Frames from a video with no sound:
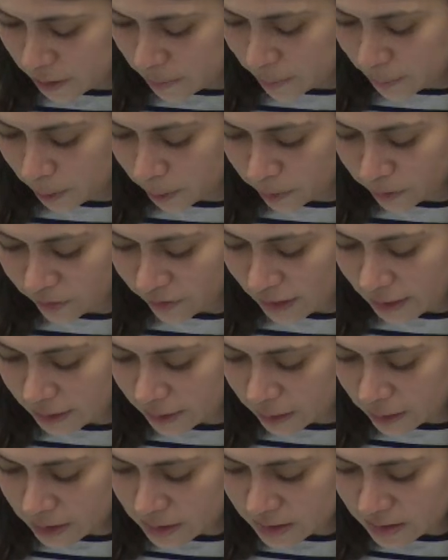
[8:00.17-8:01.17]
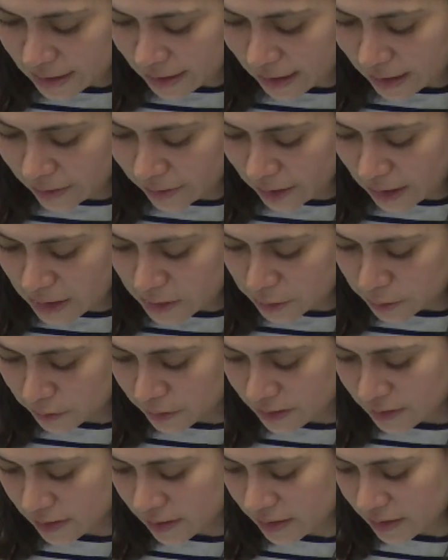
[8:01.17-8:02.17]
in both fine arts and
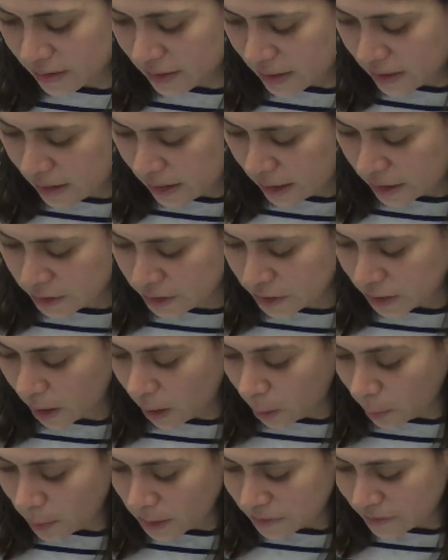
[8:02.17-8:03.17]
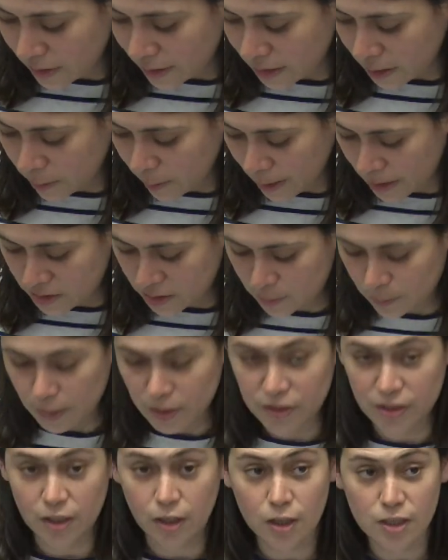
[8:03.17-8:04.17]
astrophysics, and she's always finding ways to
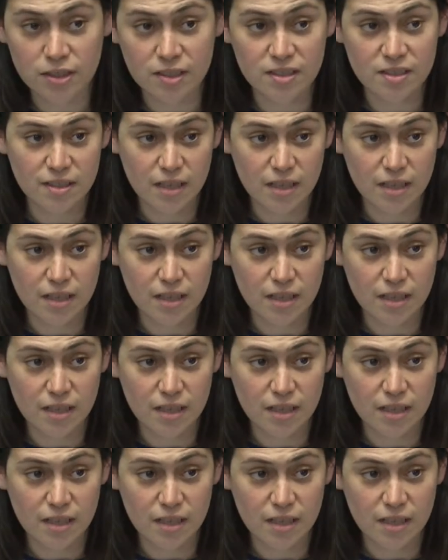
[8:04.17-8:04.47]
bridge the arts and